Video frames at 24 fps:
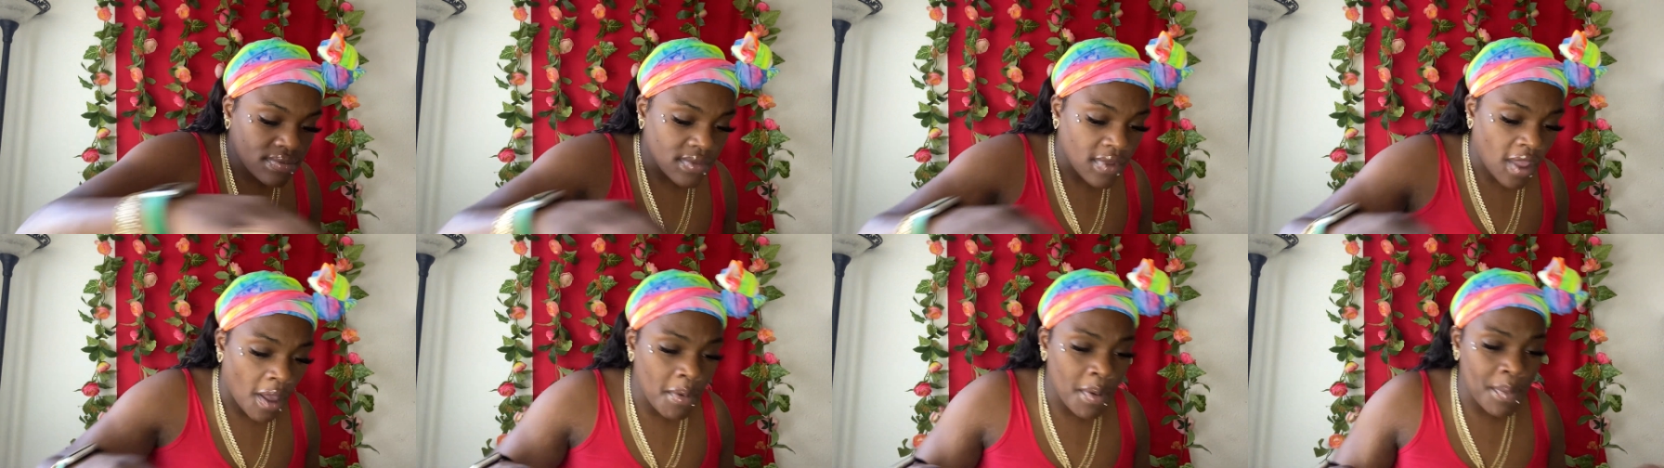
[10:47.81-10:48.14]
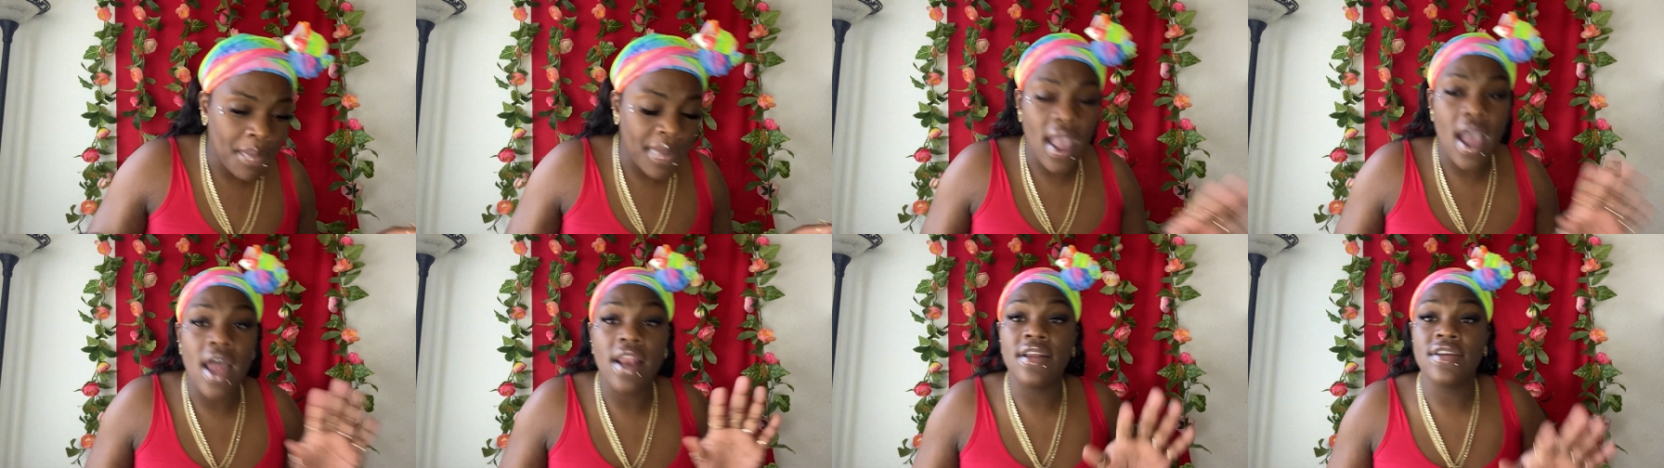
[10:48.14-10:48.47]
I'm gonna
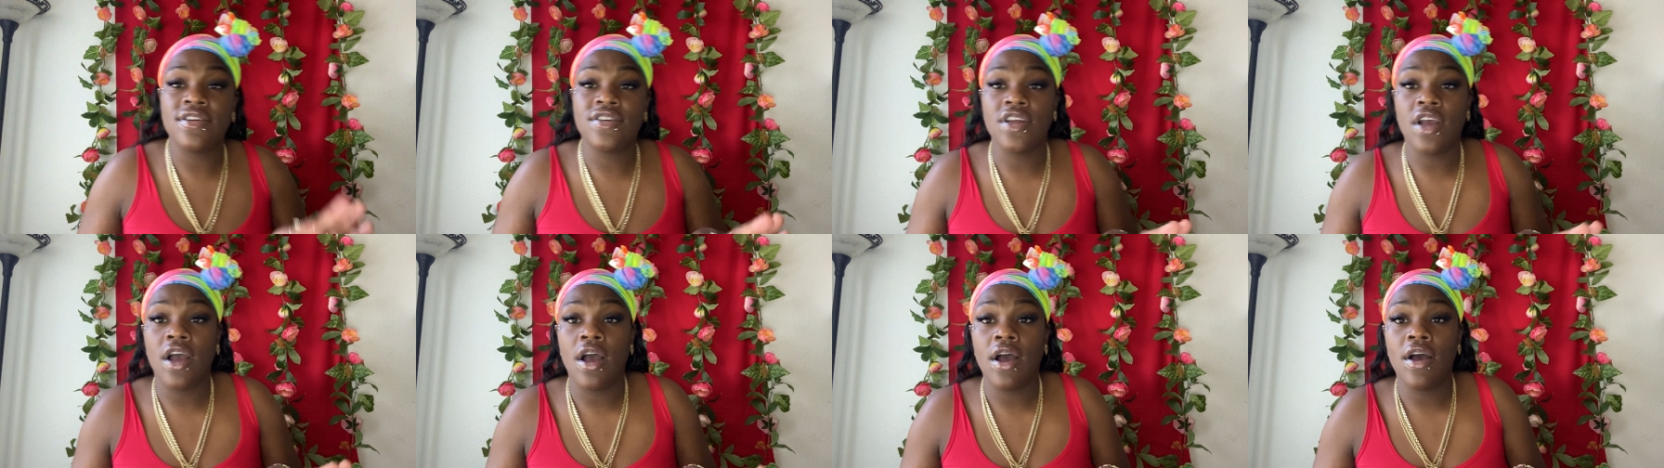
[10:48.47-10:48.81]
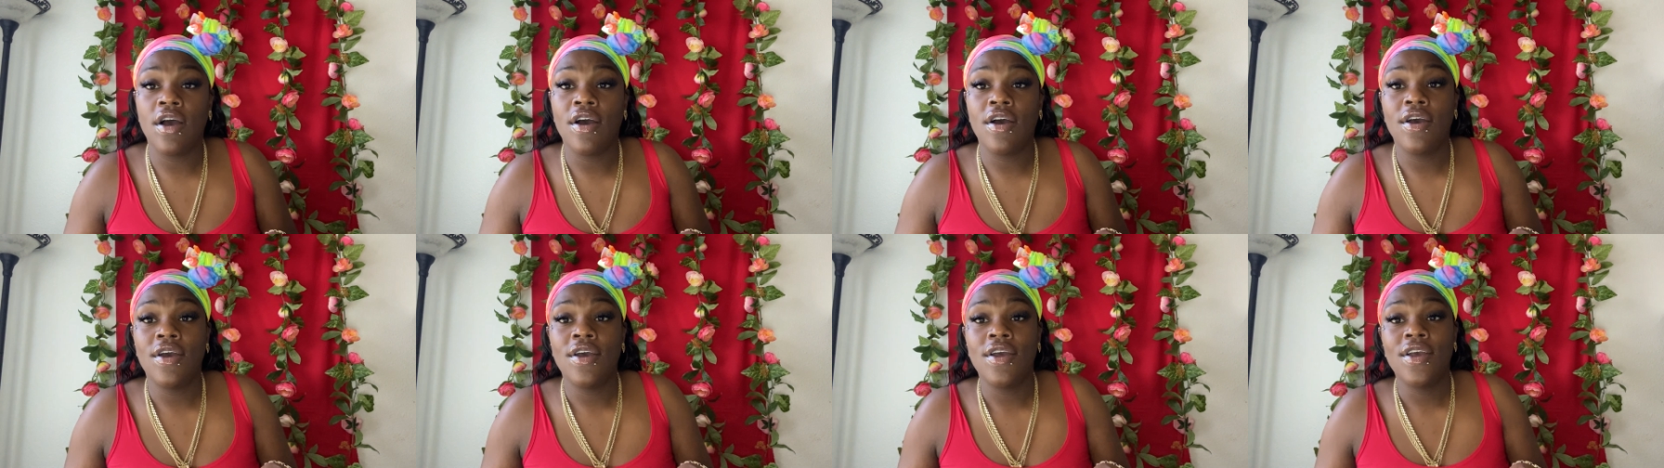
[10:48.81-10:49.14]
be honest,
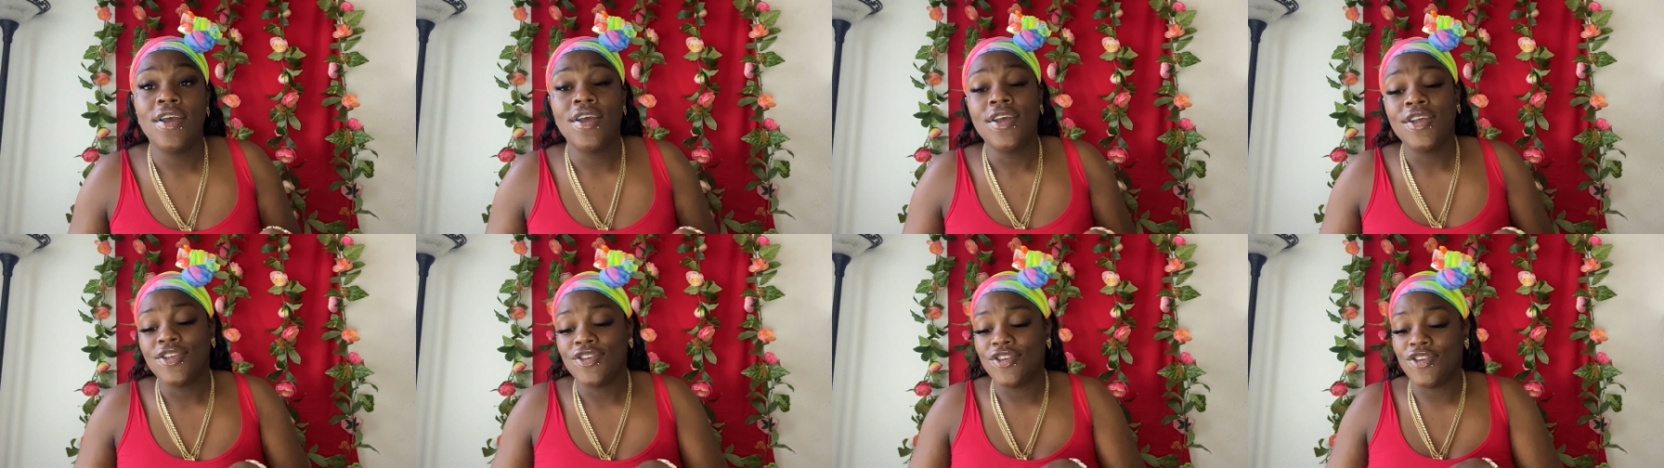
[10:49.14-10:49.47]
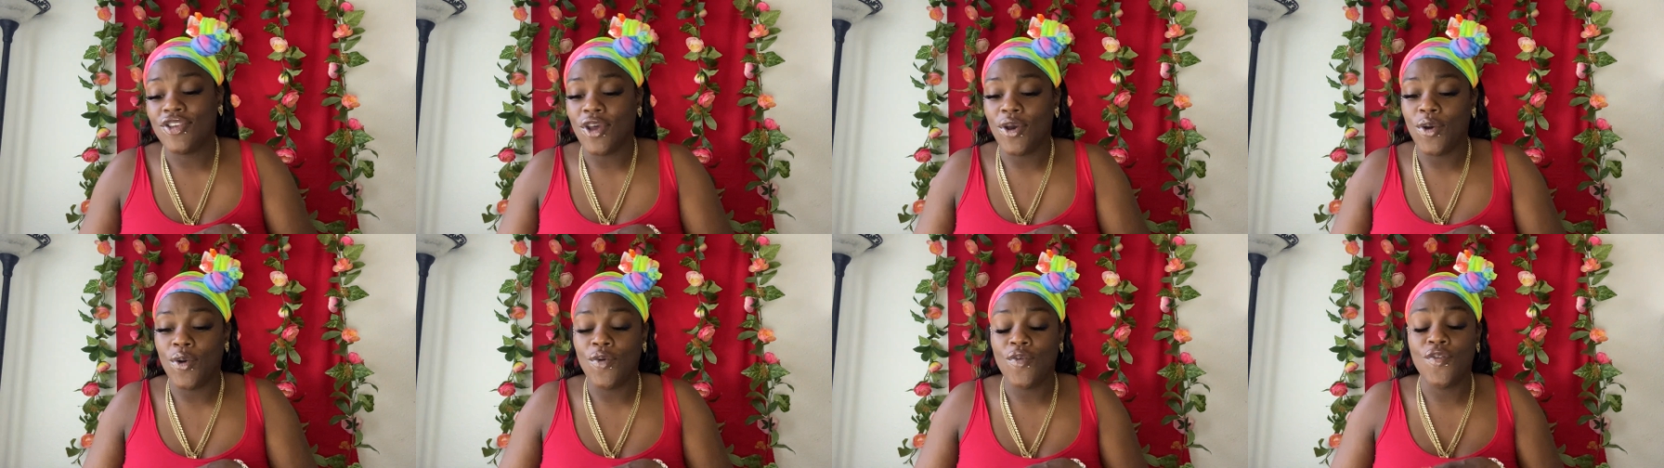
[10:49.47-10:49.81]
y'all.
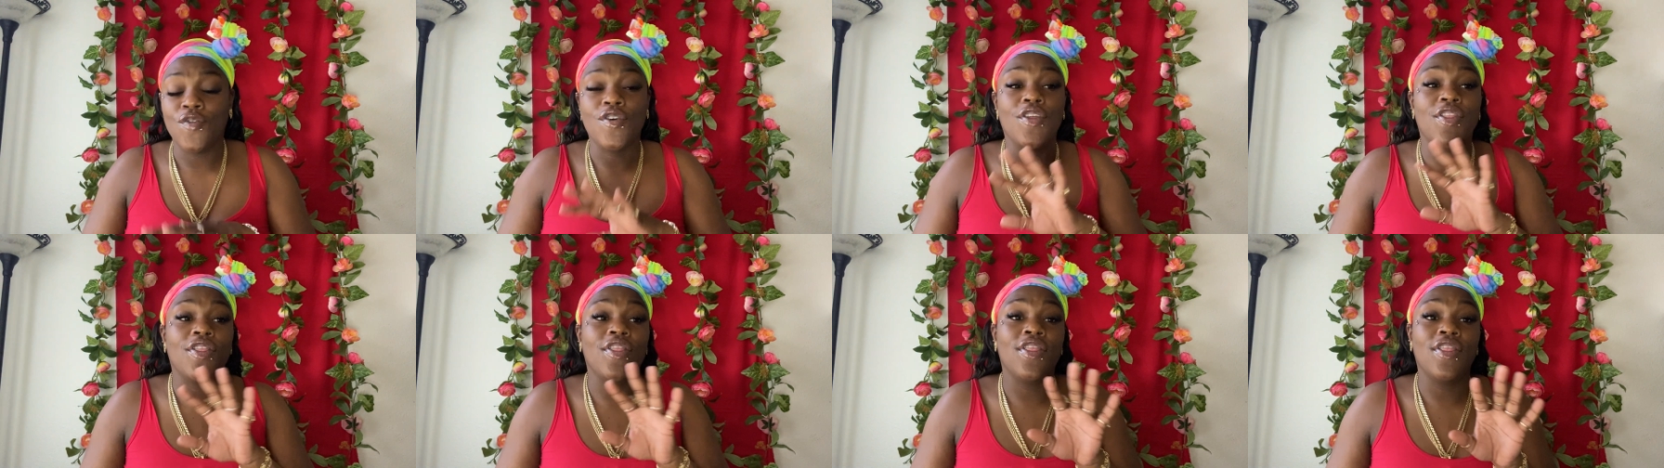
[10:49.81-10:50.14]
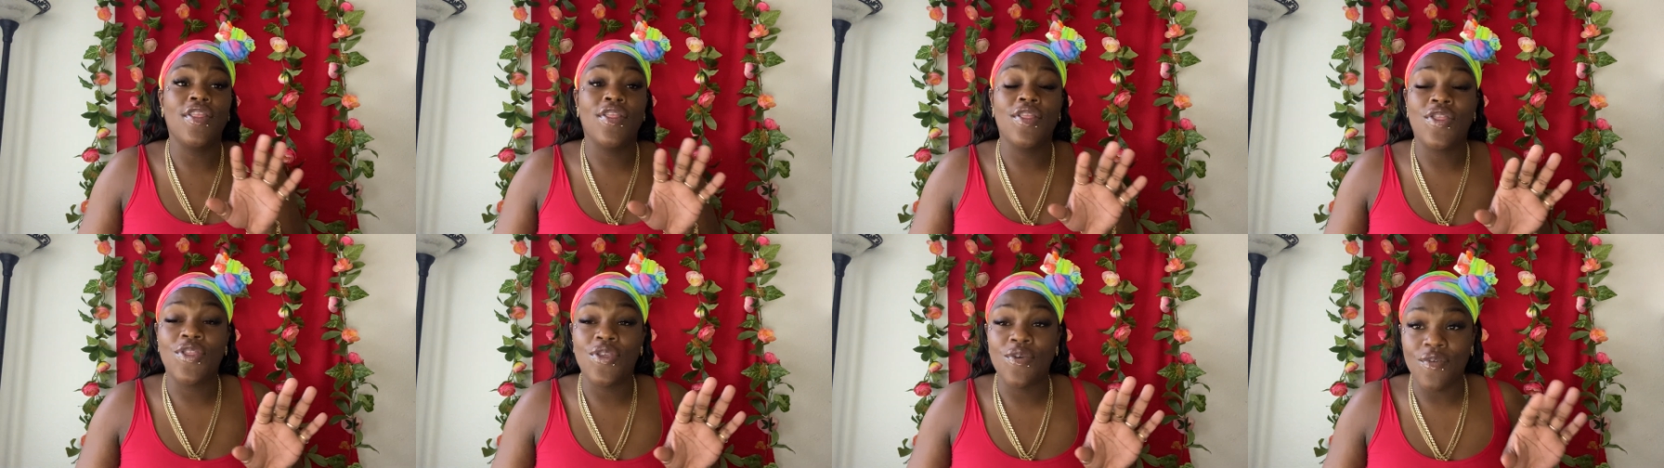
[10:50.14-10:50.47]
So for
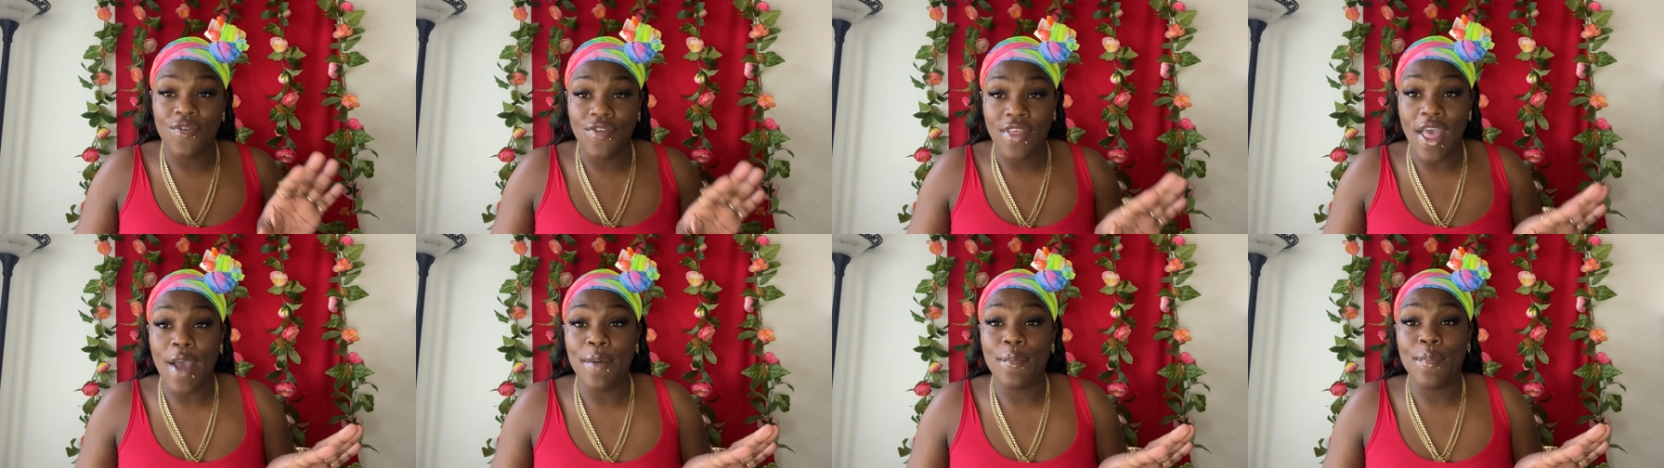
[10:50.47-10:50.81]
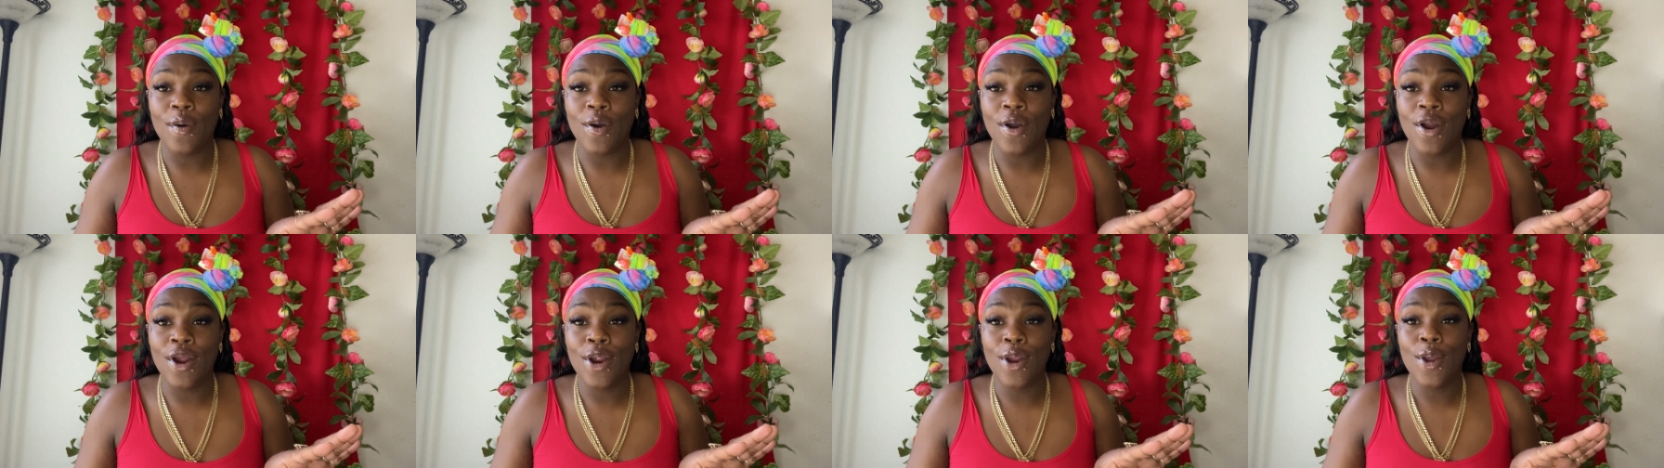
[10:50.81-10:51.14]
through that
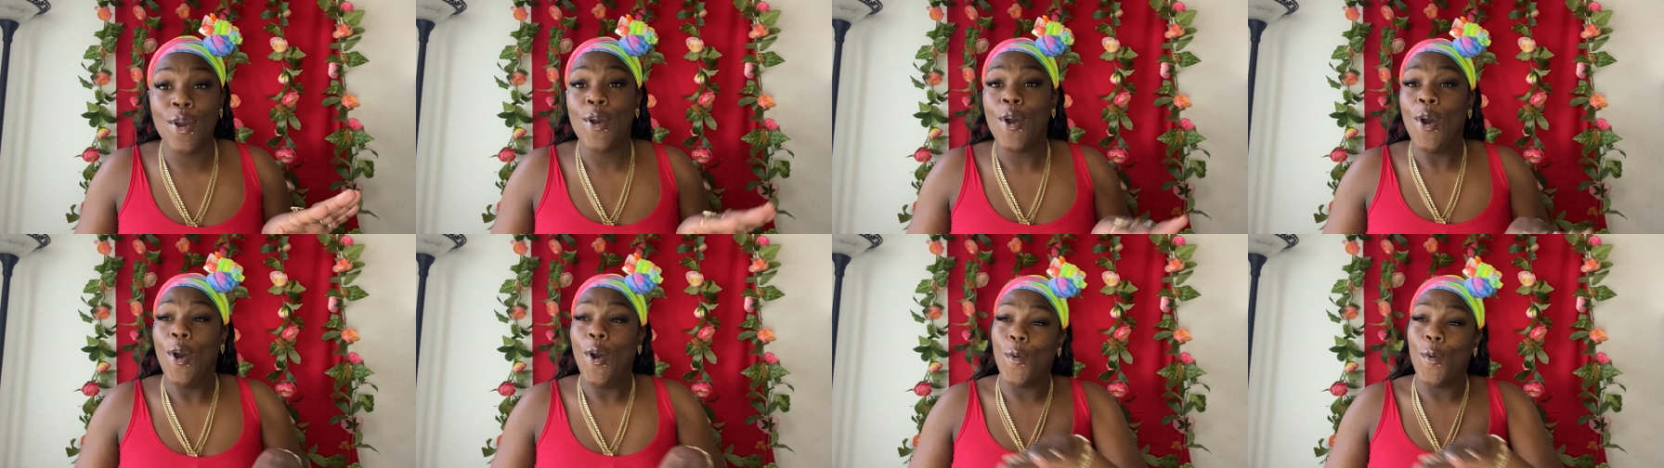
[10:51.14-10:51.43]
part,